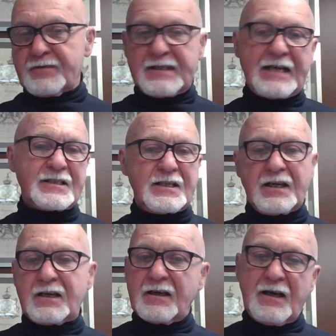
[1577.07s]

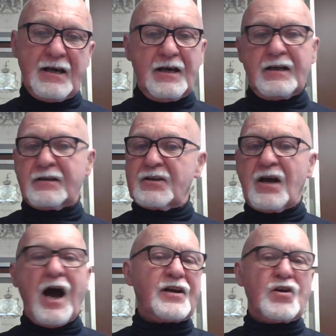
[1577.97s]
testing, and
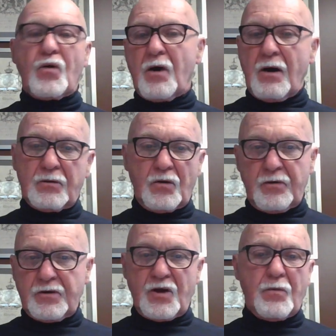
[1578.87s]
I know how
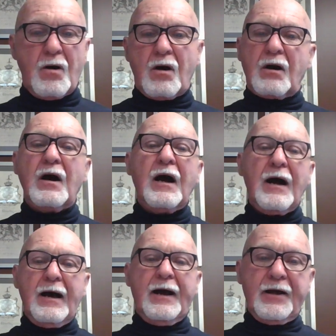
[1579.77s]
loyal you are,
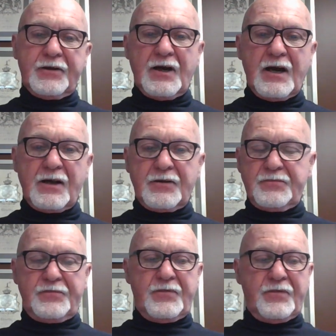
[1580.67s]
and I
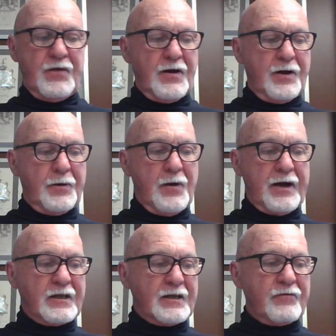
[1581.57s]

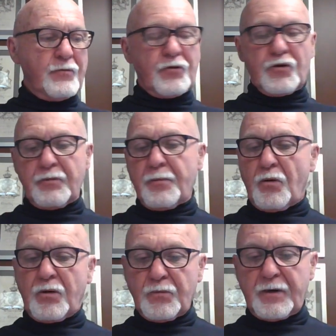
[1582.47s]
can give you a good
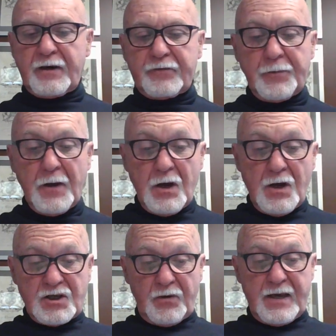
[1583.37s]
report, whatever."
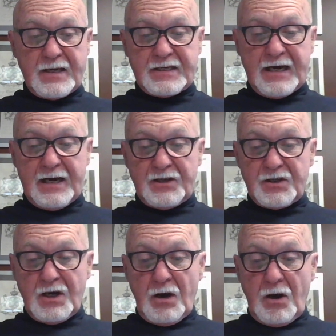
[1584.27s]
So he says,